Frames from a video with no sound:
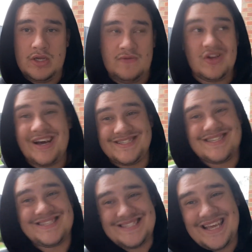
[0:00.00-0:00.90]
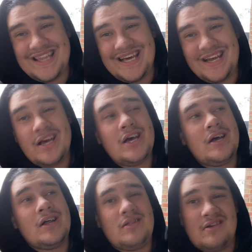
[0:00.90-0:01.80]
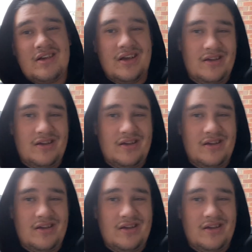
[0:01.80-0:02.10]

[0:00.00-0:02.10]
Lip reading: If you guys didn't see that, look,